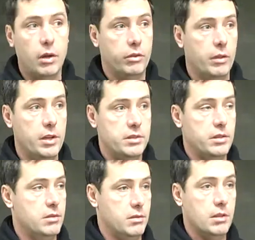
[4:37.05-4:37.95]
So this
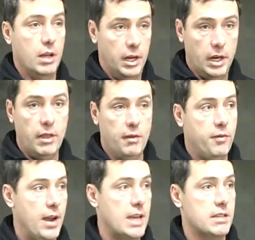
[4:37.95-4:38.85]
is another
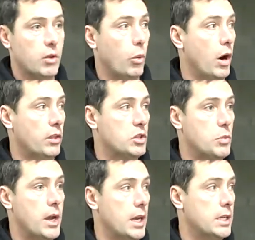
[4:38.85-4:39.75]
phase of the work
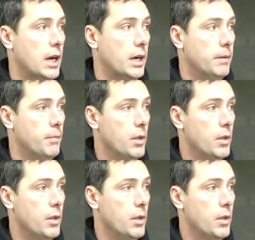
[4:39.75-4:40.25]
that's being done.